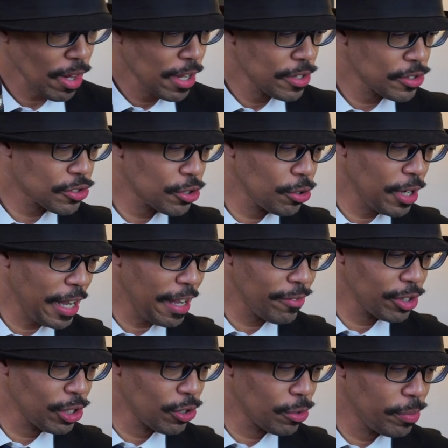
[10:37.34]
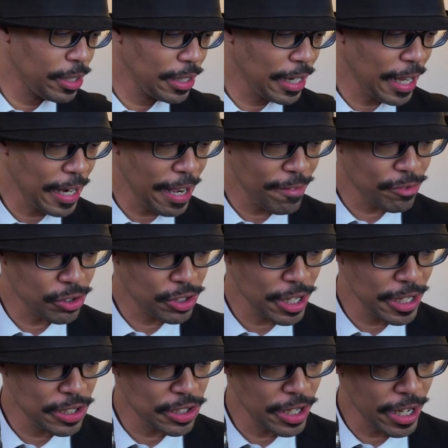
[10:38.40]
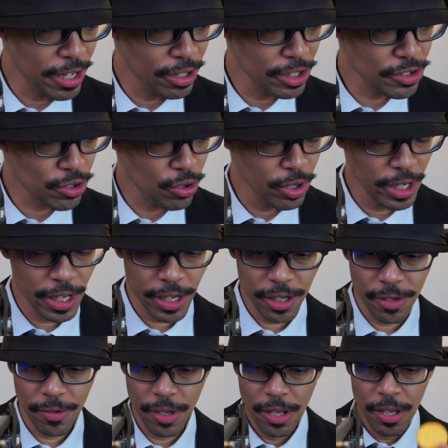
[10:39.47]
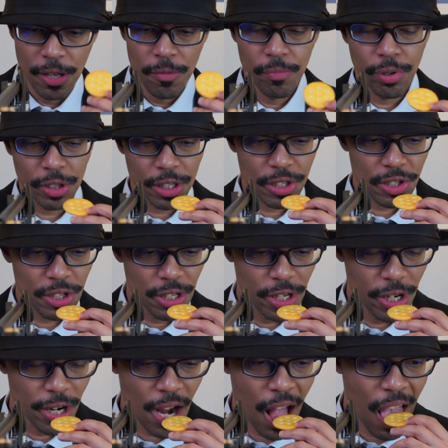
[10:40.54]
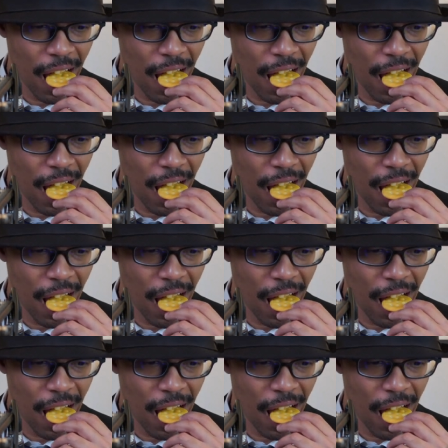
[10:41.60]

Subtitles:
Still have a little bit of that aftertaste now. Let's go ahead and put this in there.